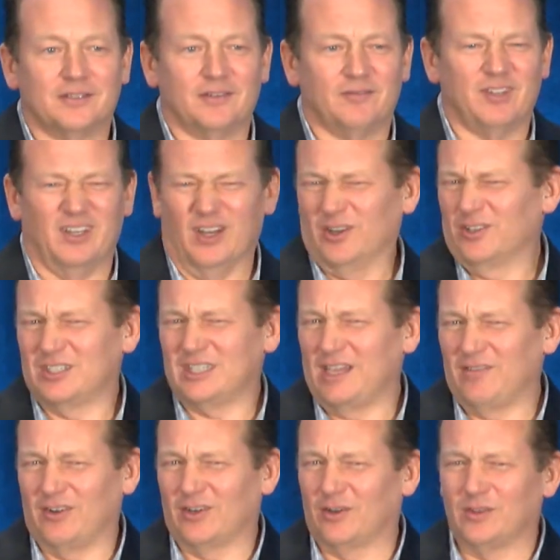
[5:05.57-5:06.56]
You notice you
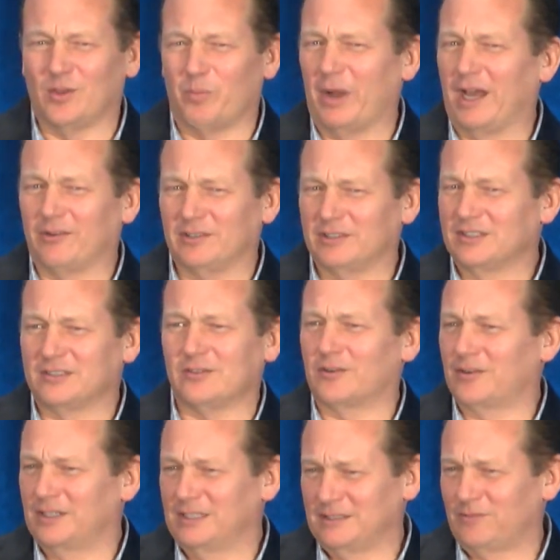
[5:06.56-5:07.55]
haven't heard the pirate
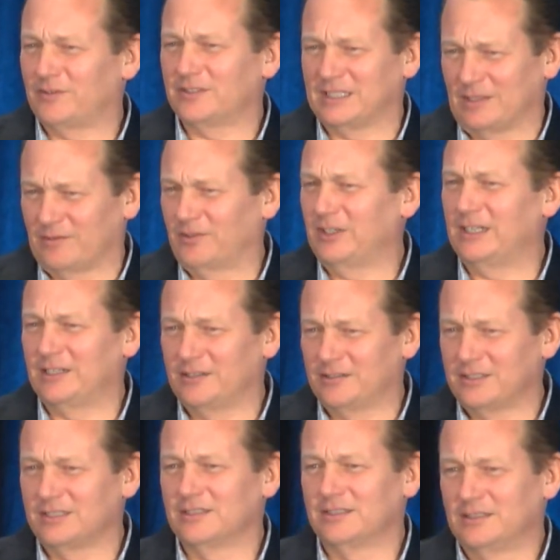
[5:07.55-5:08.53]
stories for several years?
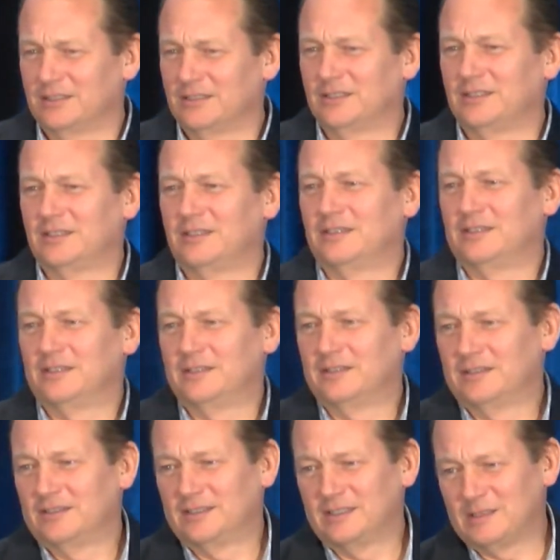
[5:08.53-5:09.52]

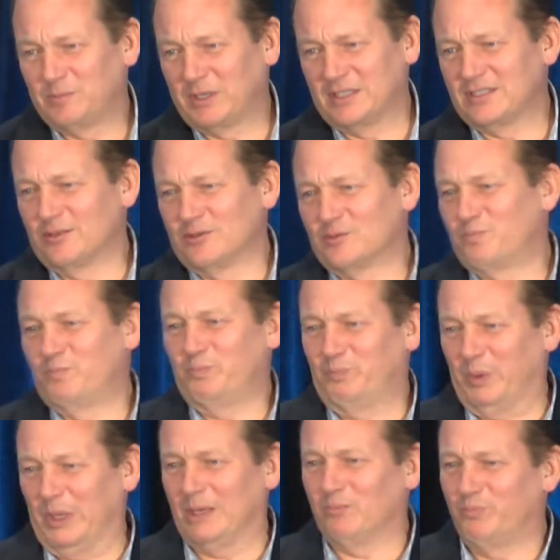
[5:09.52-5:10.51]
It's because those
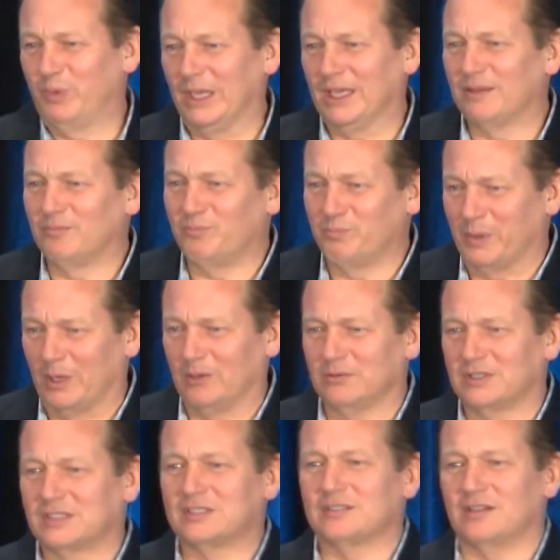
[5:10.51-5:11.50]
big
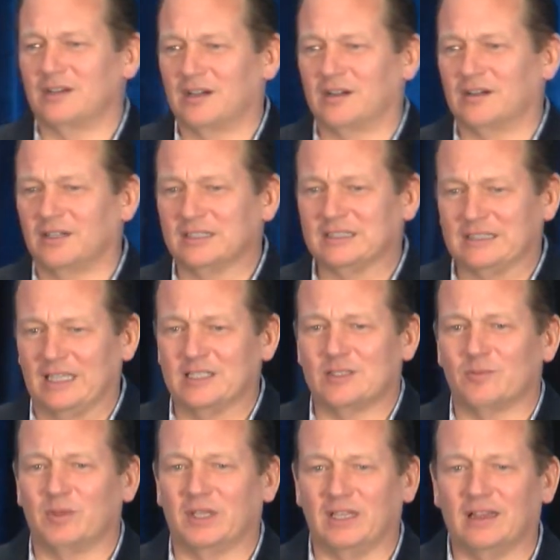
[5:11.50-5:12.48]
boats are
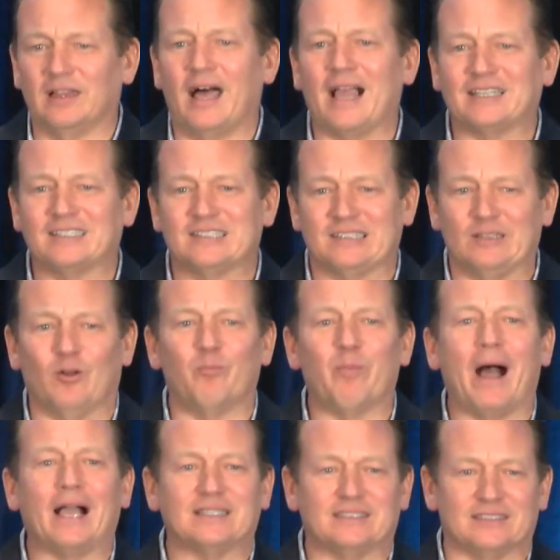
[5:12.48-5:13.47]
ostensibly locked steel
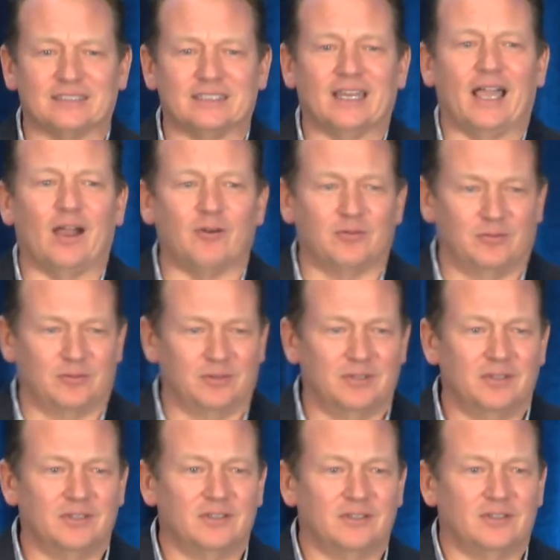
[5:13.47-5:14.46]
boxes now
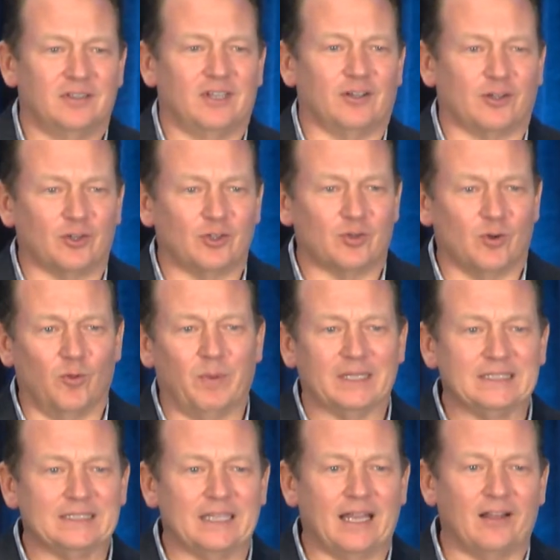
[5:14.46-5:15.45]
that are controlled by
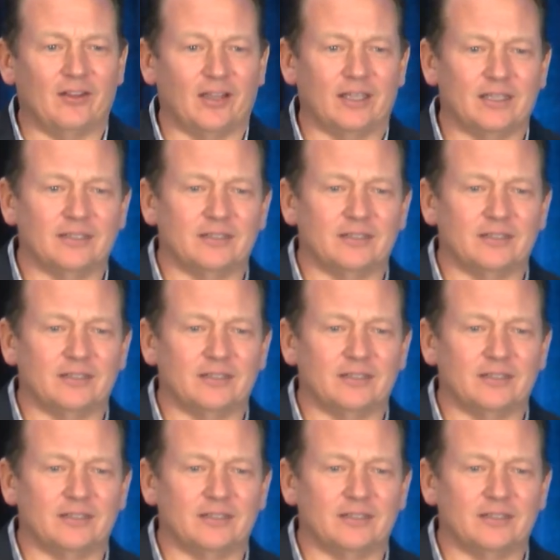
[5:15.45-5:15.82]
satellite.